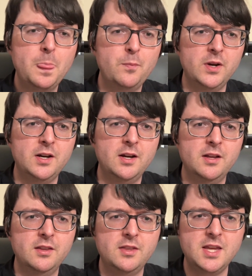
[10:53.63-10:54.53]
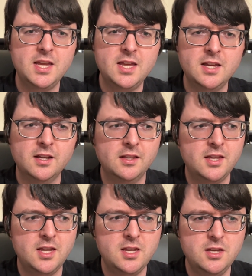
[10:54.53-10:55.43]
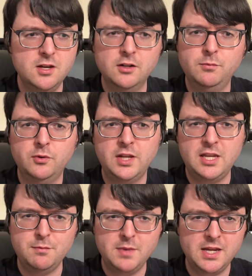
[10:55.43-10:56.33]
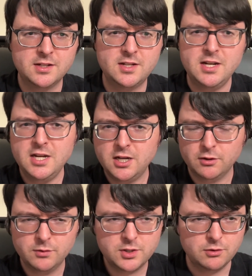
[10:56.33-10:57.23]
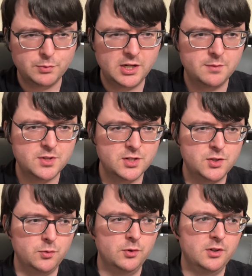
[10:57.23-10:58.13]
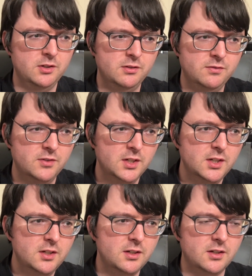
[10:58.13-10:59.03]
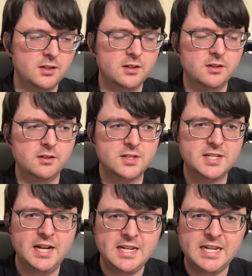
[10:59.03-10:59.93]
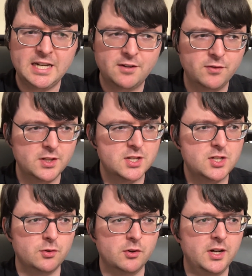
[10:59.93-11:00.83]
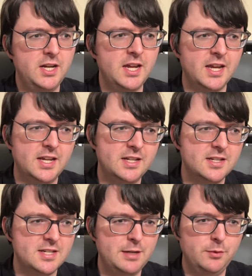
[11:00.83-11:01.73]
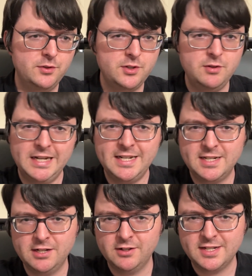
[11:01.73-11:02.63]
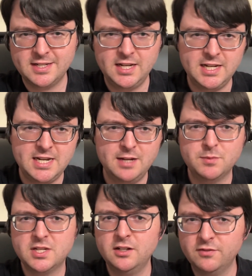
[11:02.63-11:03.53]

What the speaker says: the young boy he meets, Nikos, who becomes his sort of sidekick for the story and is able to get into areas that Indy himself